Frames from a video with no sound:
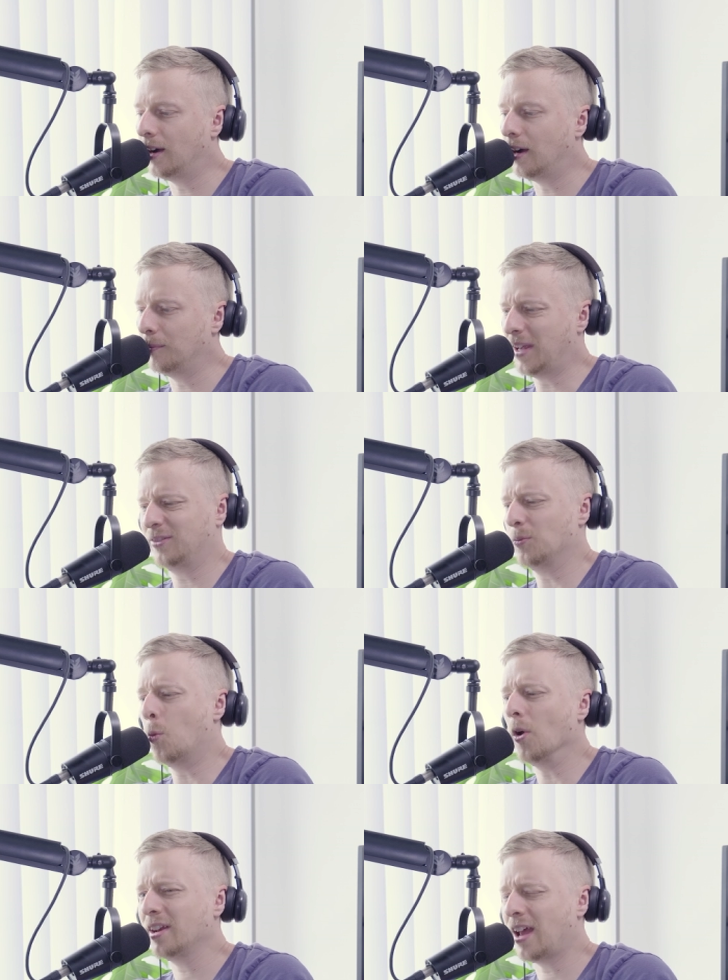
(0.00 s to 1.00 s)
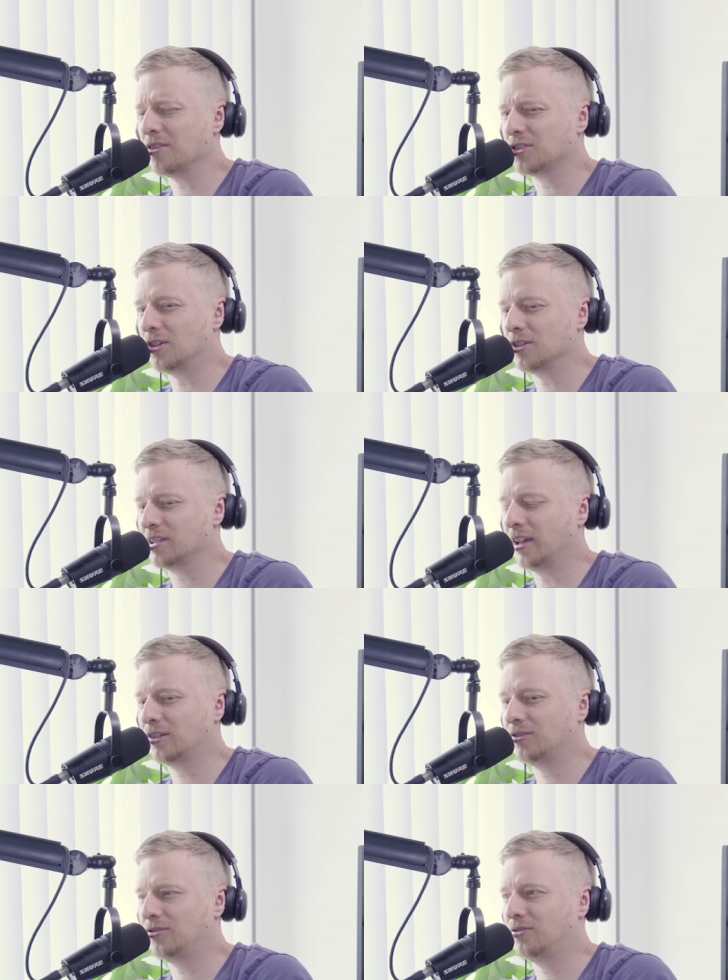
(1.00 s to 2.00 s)
And 1.5 stars. Like,
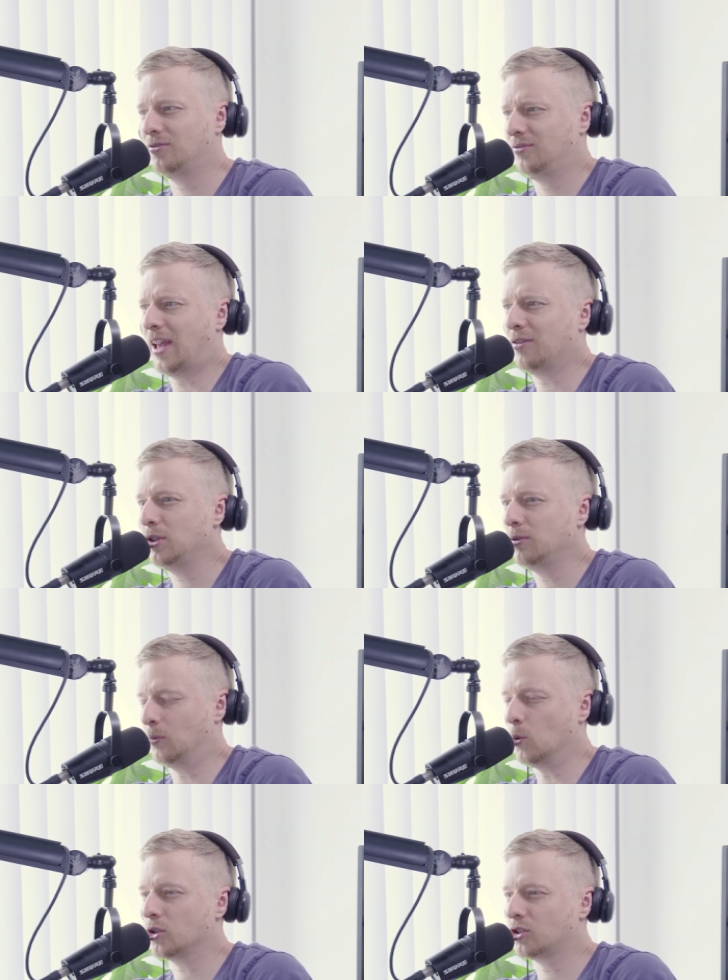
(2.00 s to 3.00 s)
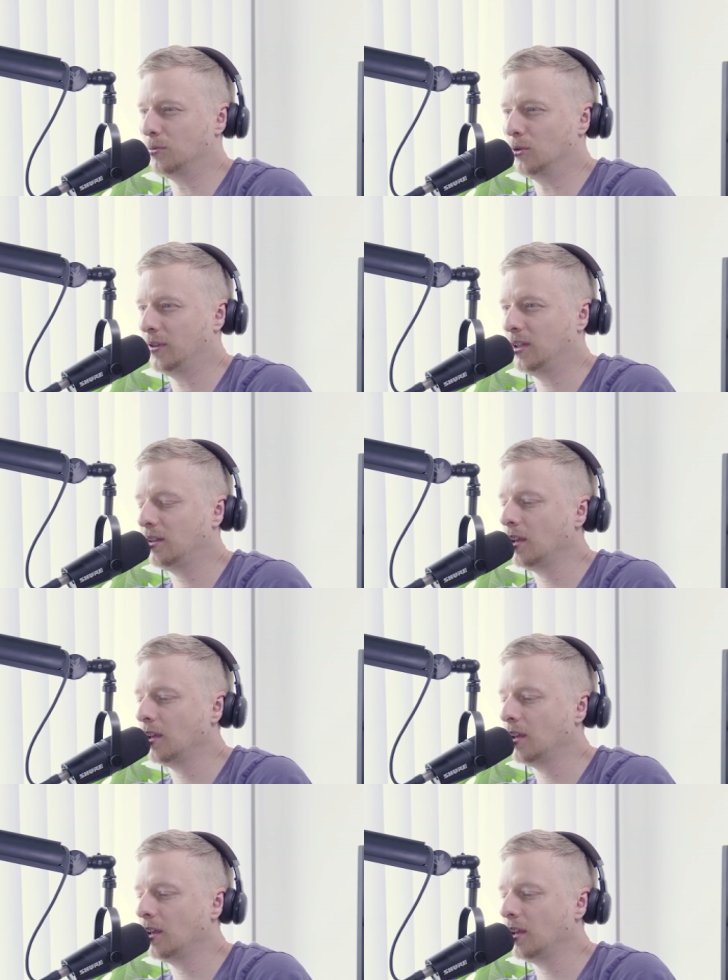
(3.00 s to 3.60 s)
have you even watched the movie?